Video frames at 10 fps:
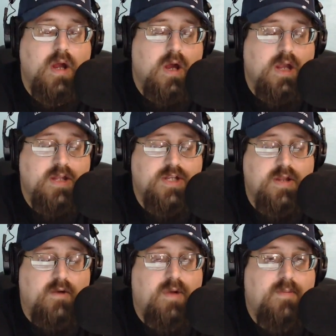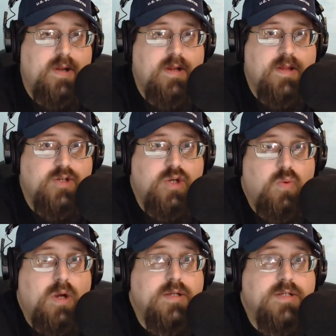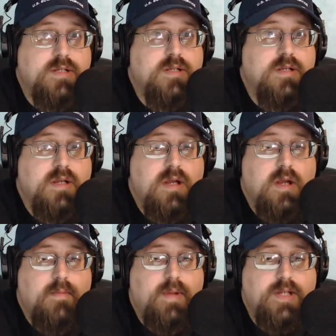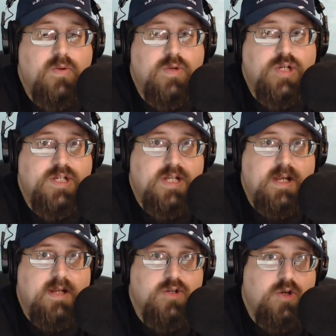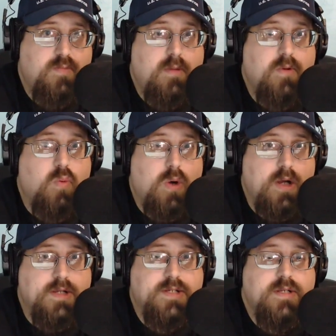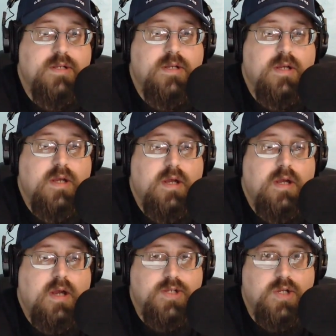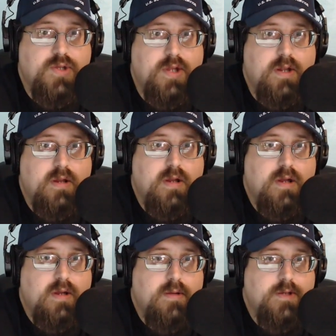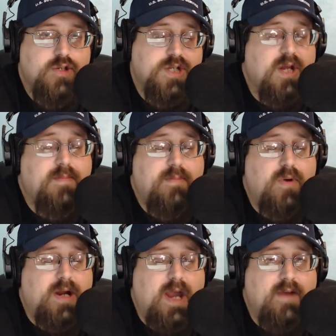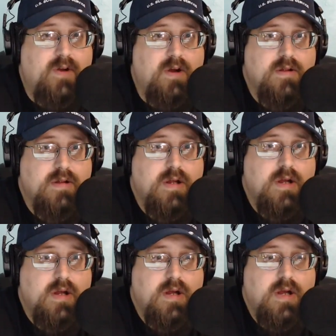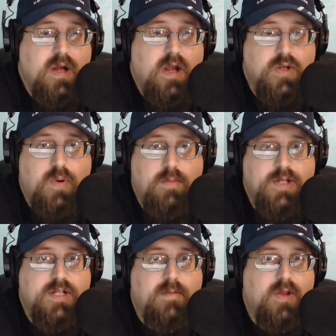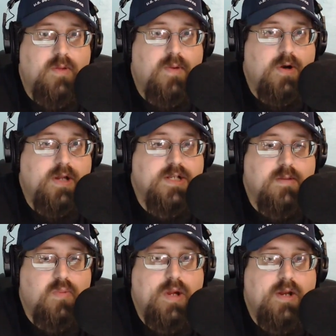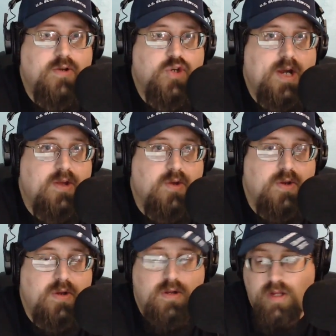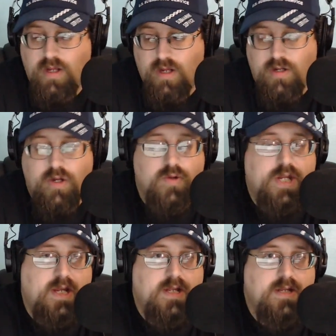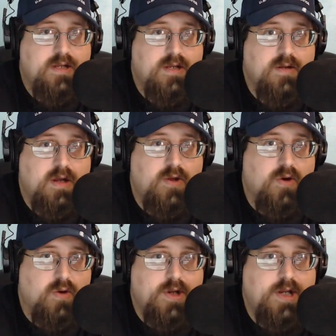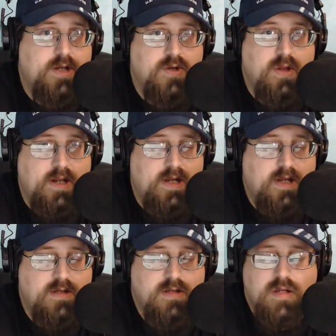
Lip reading: It's of my opinion that she was, based on what she's saying, she probably was assaulted, just not by Brett Kavanaugh. There's probably some other party at some point in her childhood, teens, either early teens or late teens,